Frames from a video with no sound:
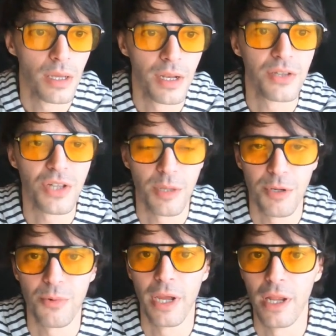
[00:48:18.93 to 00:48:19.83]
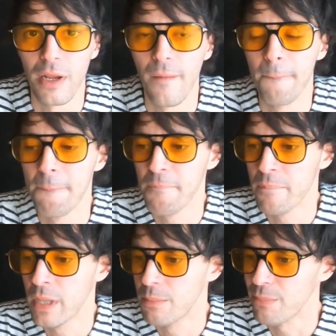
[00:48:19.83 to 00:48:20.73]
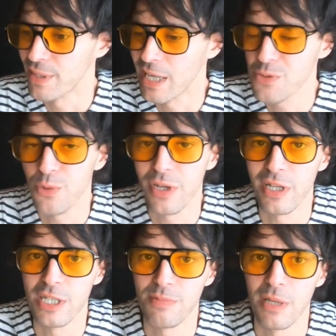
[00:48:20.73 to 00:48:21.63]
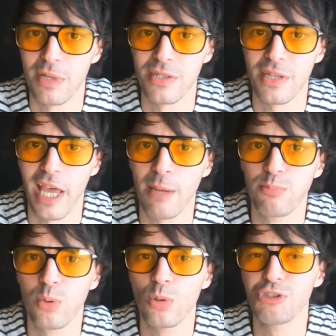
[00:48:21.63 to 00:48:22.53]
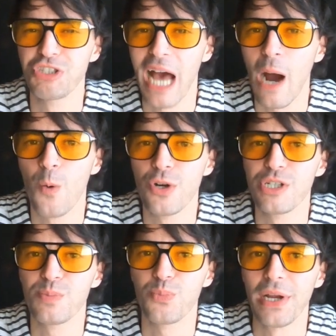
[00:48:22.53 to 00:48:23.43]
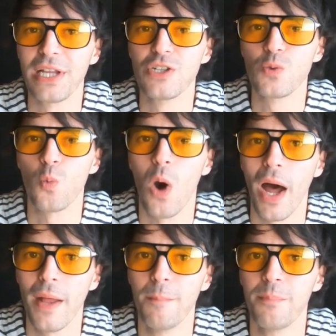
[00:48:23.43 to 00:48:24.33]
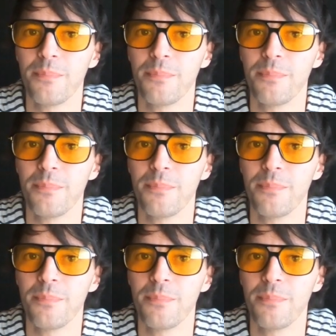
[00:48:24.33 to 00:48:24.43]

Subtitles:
It is gonna be raining. But that's what it is, baby. It's April showers brings what?